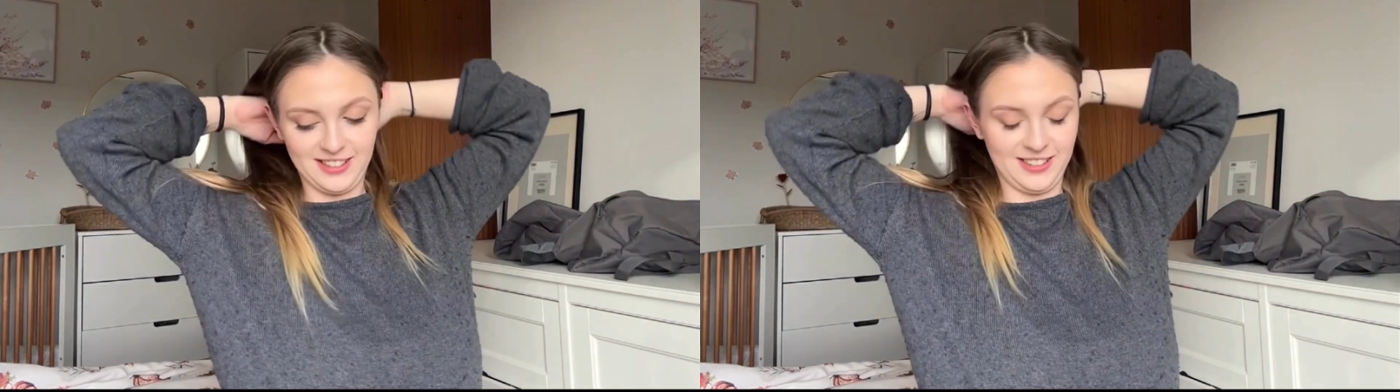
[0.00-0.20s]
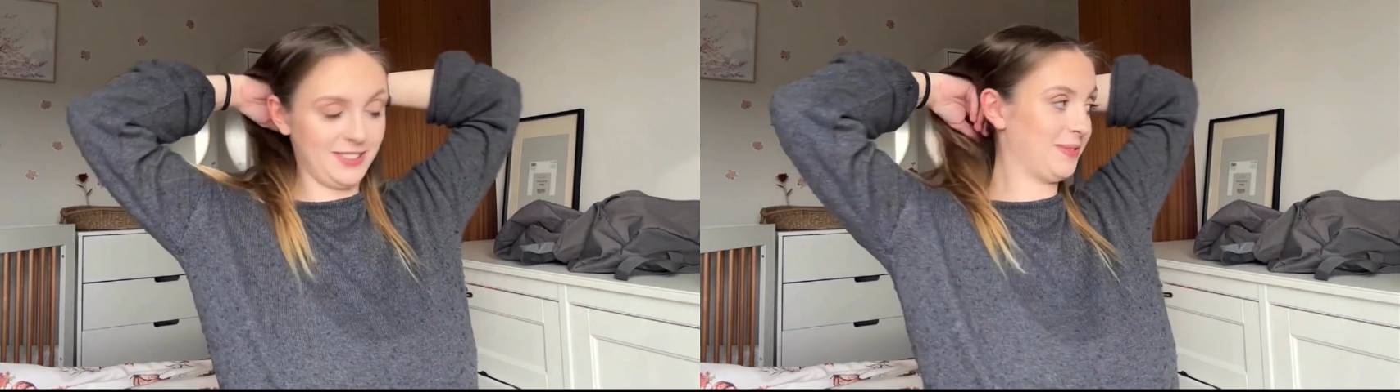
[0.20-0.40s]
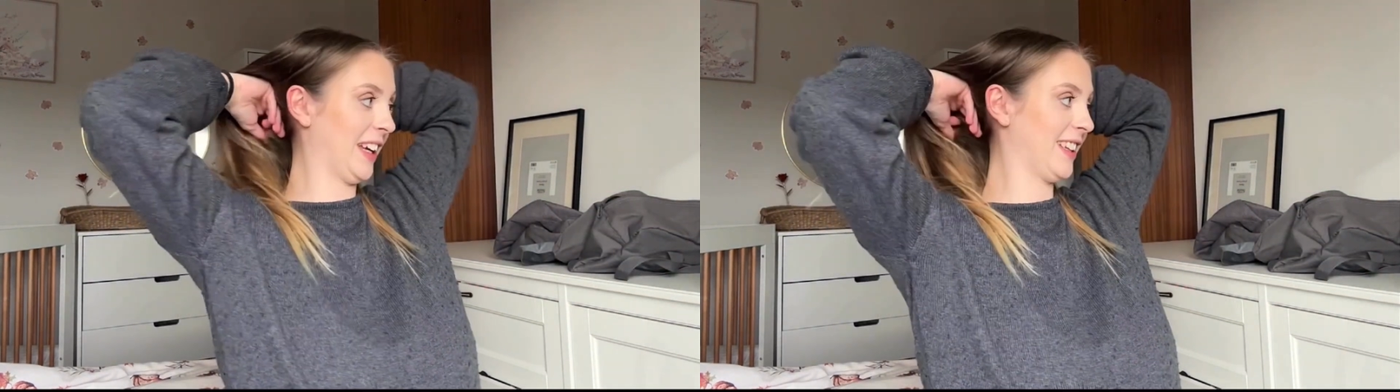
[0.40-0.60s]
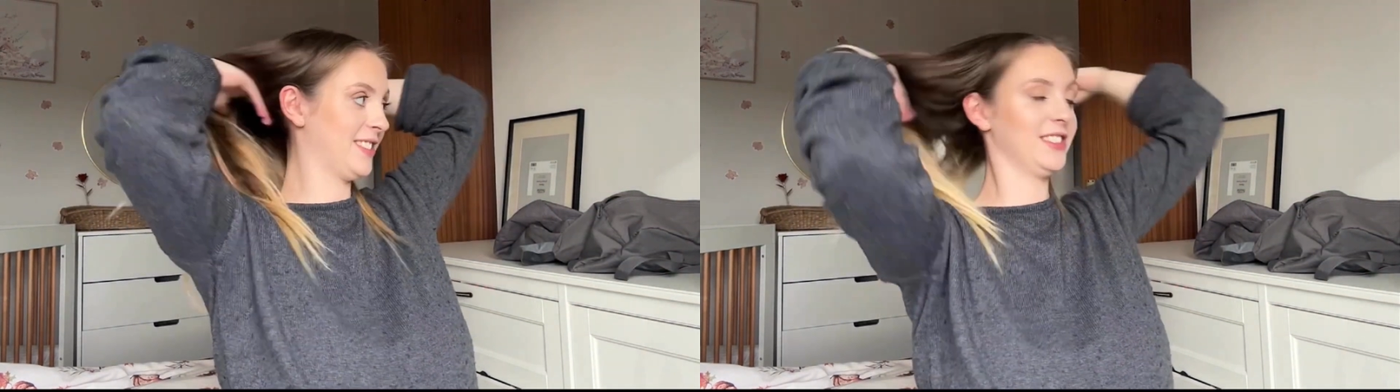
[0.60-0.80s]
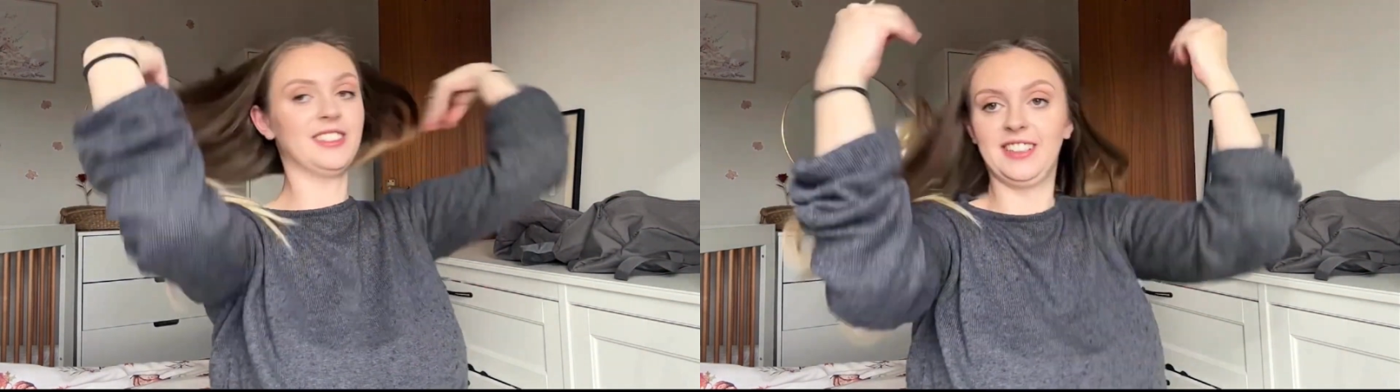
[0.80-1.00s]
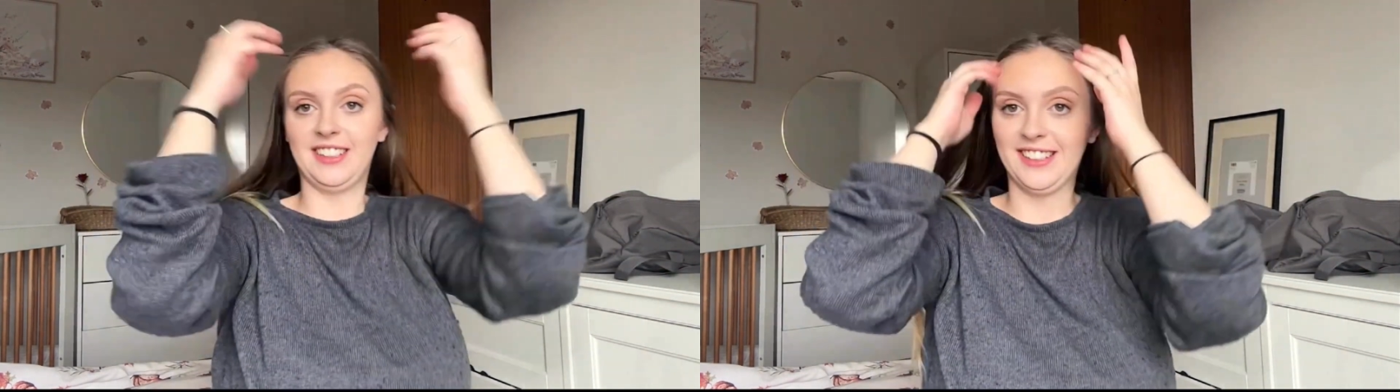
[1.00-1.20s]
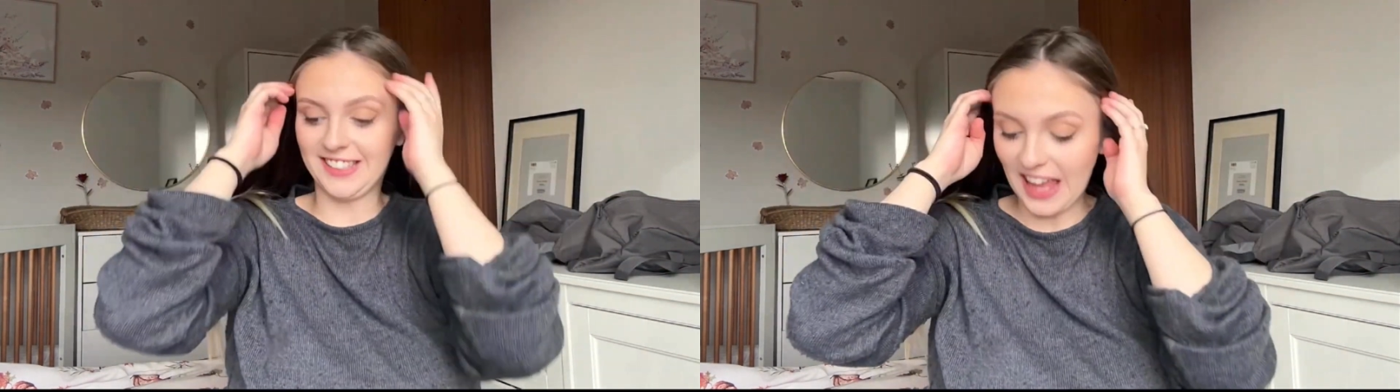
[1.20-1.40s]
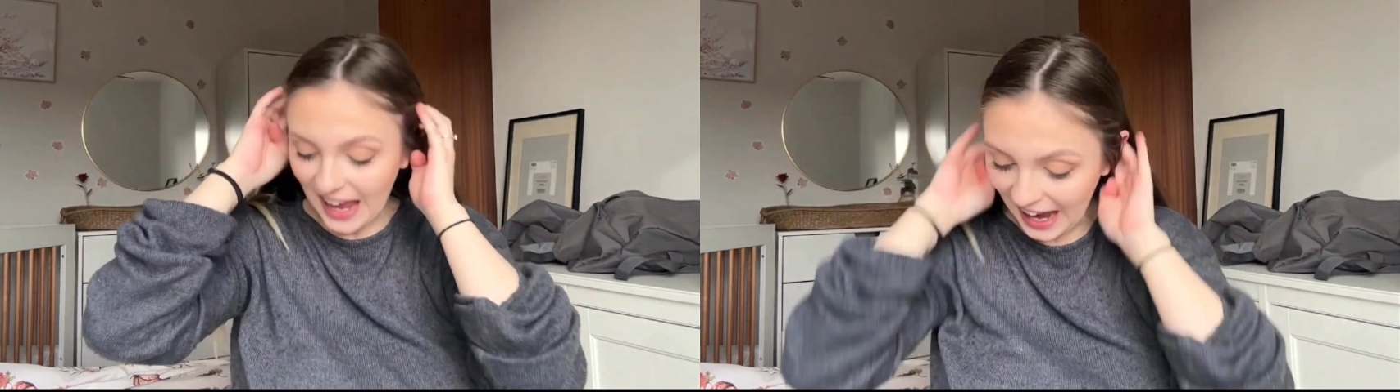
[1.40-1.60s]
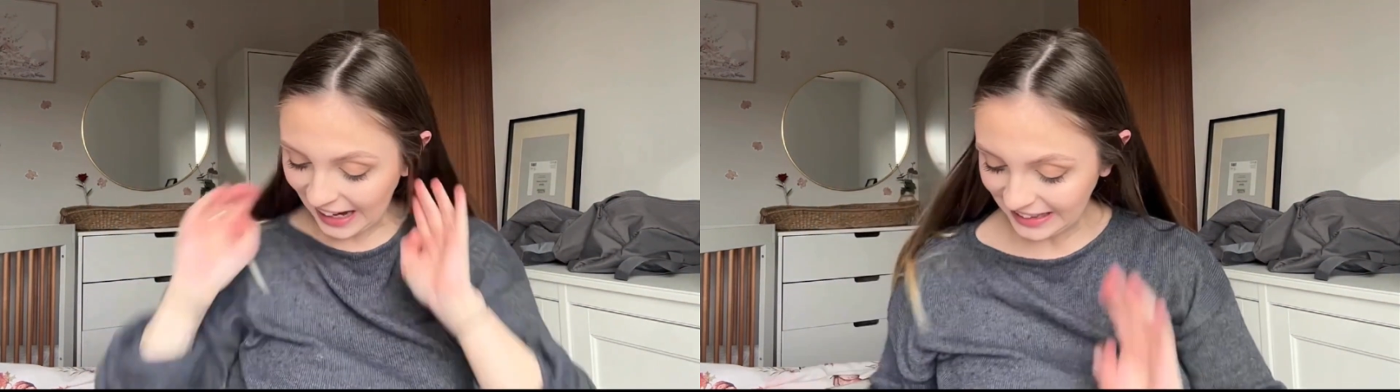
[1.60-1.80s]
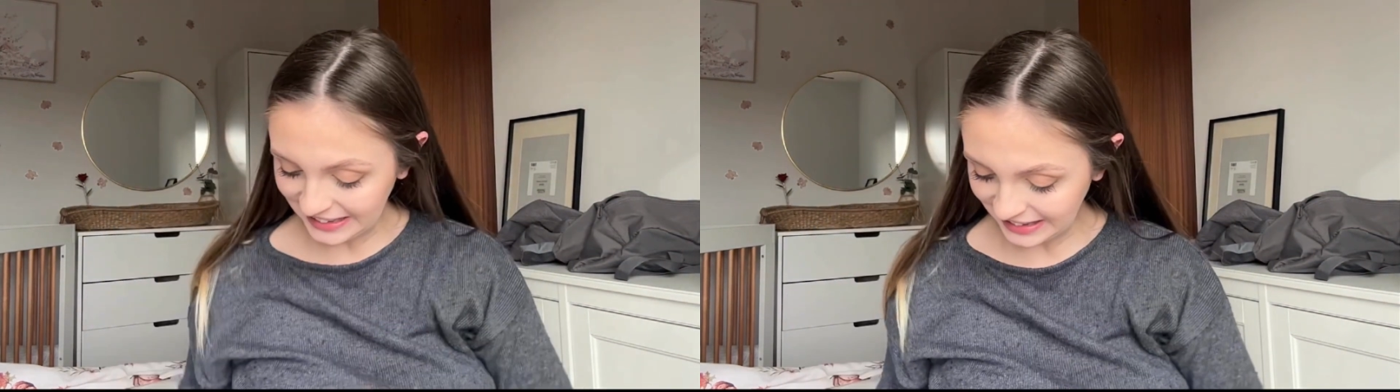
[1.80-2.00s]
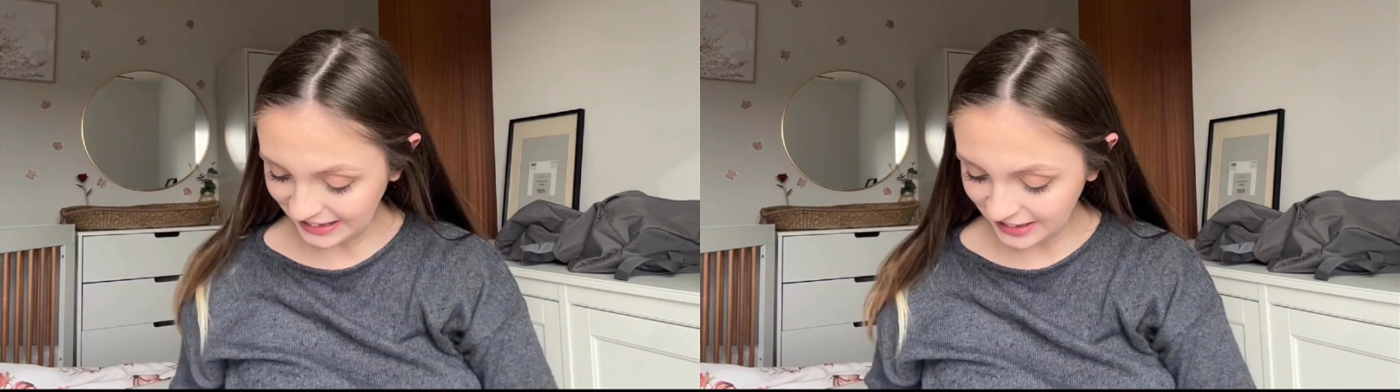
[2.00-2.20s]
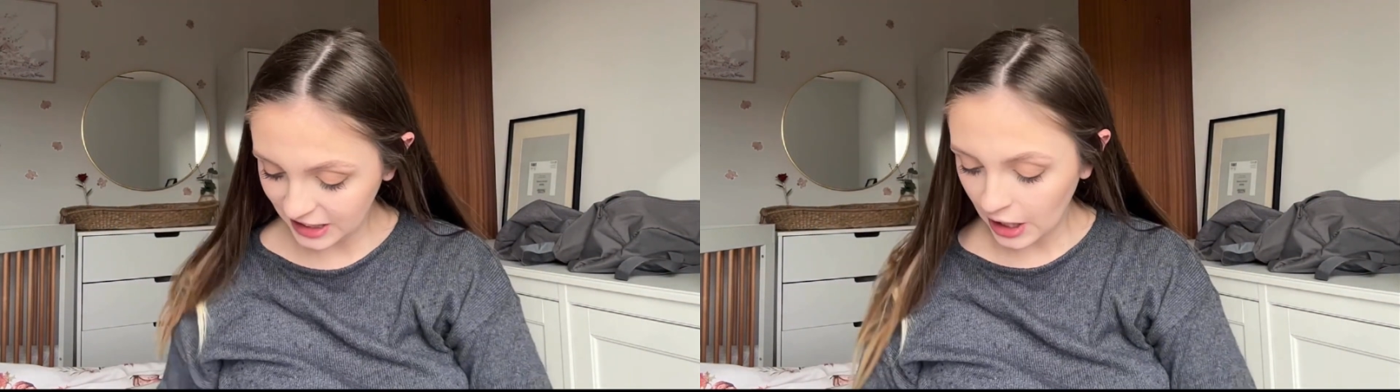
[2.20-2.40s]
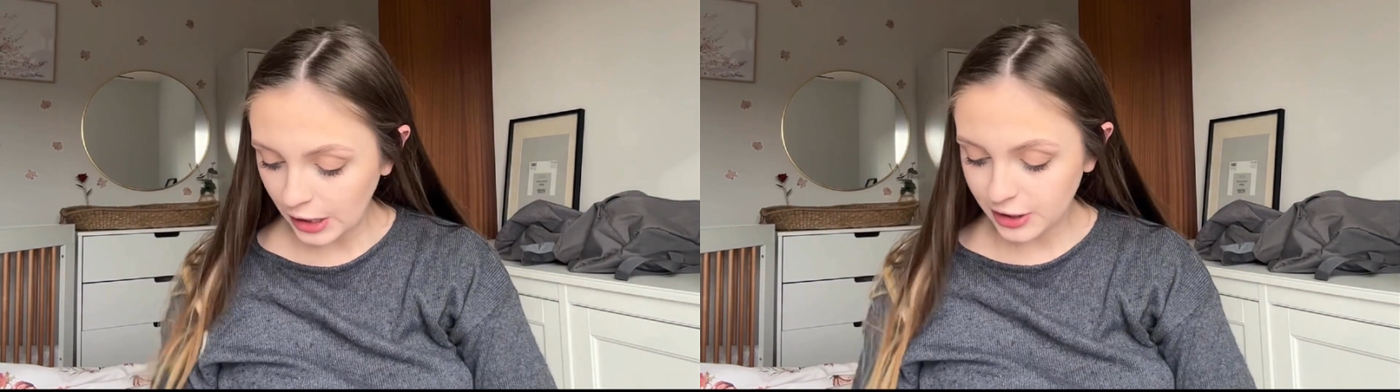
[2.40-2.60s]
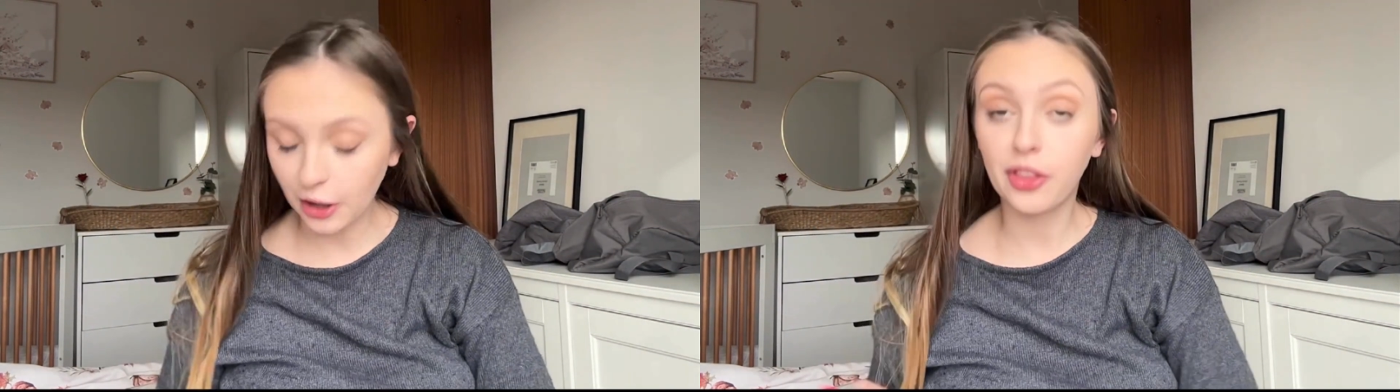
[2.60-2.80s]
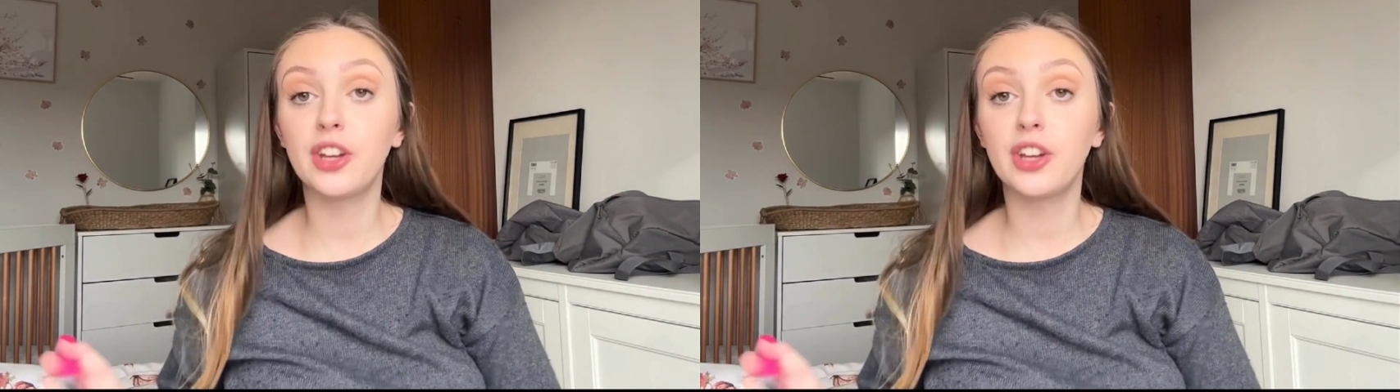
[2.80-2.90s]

Oh my goodness. So the